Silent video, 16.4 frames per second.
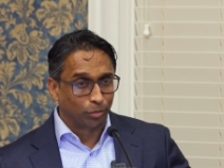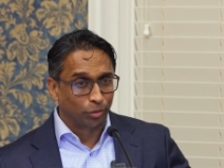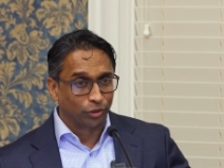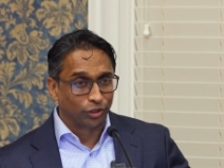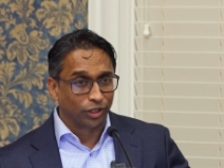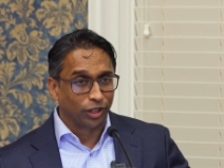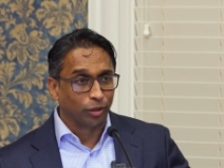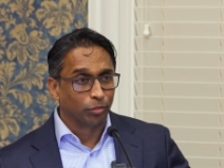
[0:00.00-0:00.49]

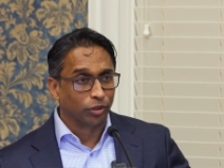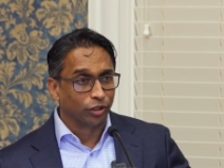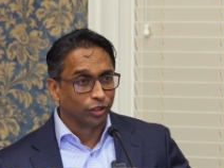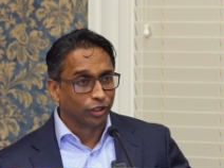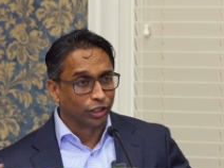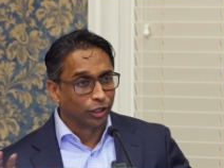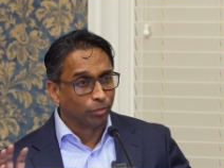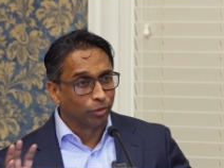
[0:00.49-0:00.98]
Prasad. But I'm
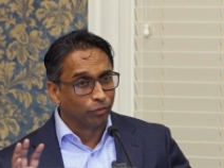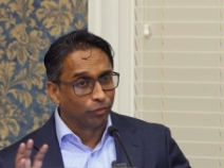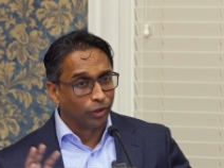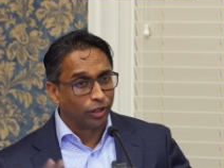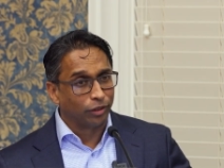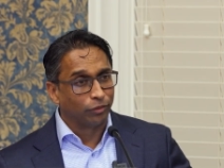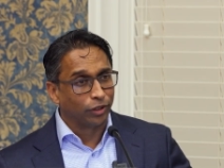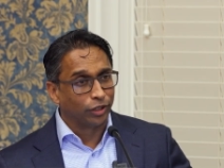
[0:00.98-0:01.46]
going to keep it
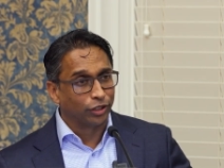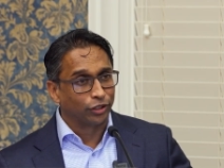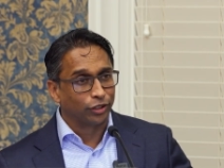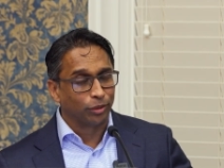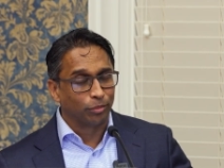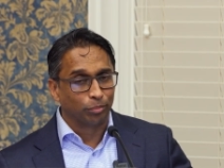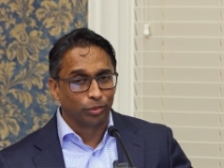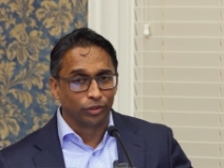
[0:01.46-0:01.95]
very, very
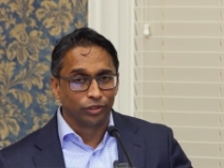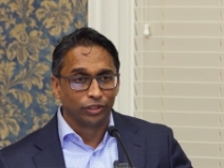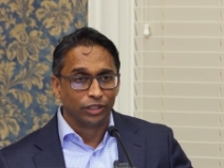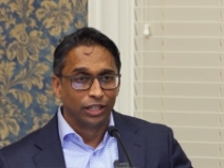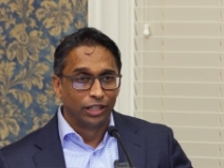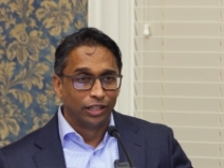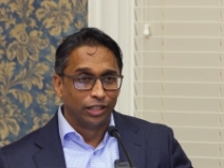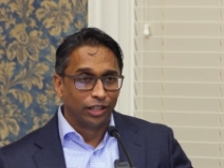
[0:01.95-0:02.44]
simple
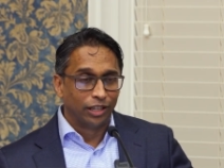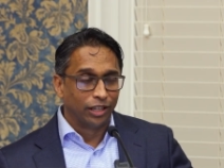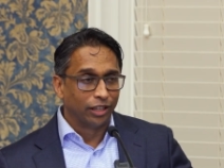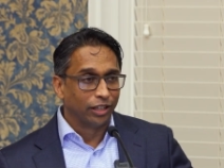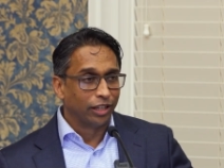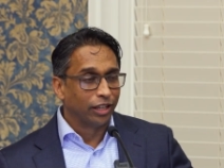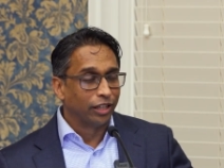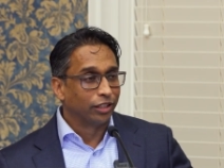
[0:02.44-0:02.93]

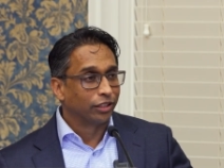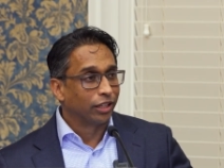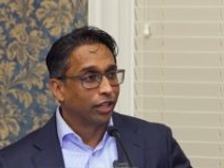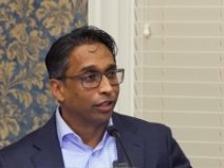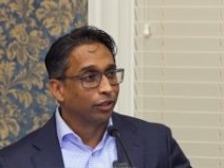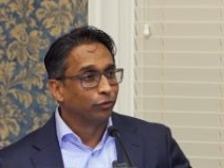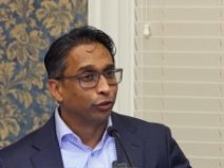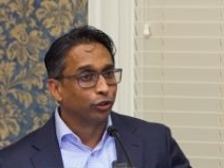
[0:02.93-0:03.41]
and
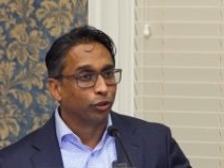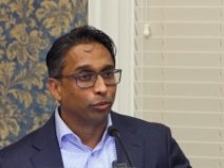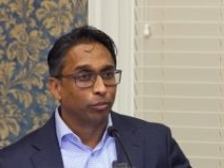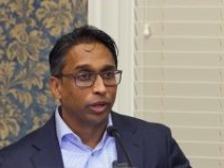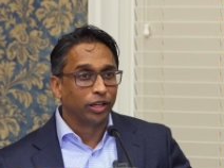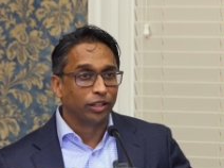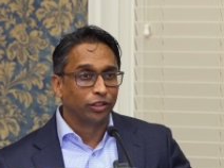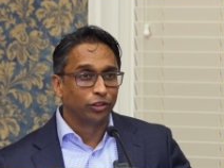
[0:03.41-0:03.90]
kind of
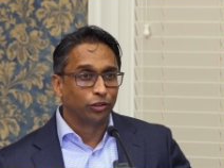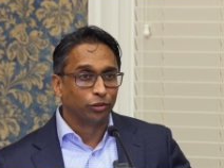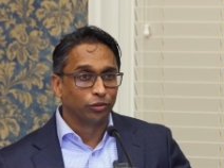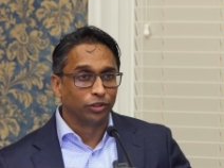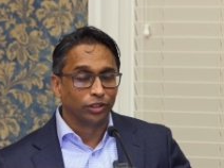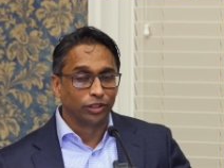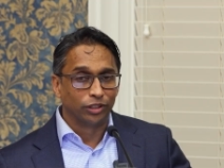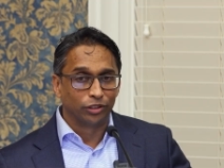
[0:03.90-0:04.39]
germane to
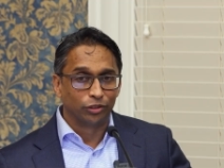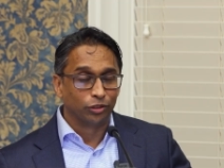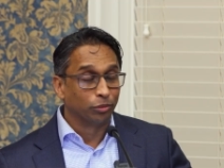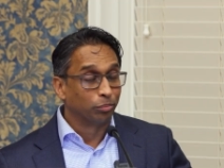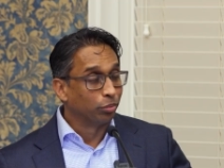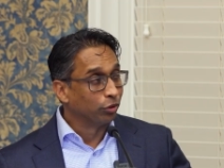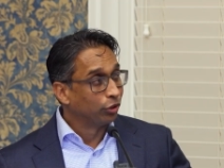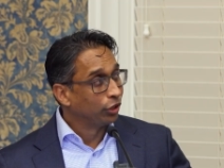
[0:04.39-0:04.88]

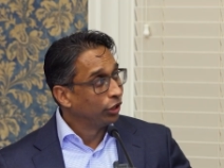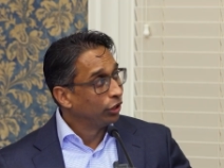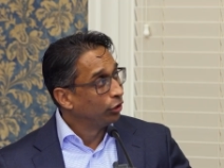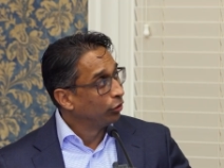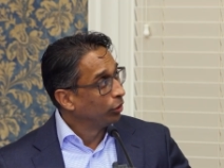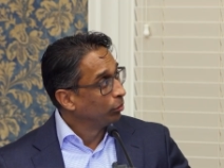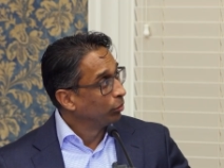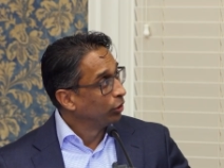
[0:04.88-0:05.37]
the
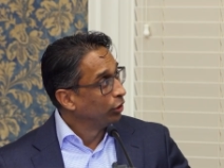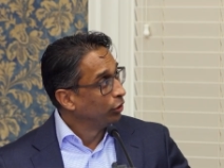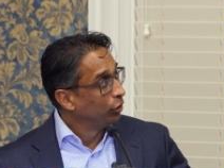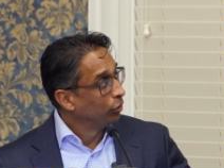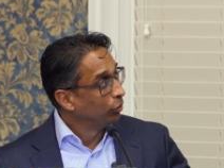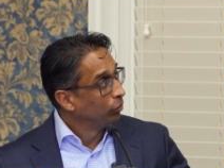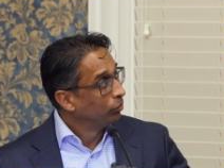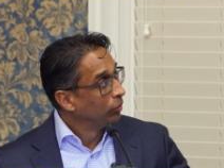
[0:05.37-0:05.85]
procedure I'm going
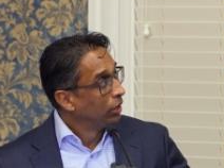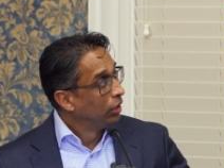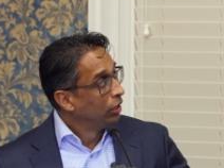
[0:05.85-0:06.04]
to do.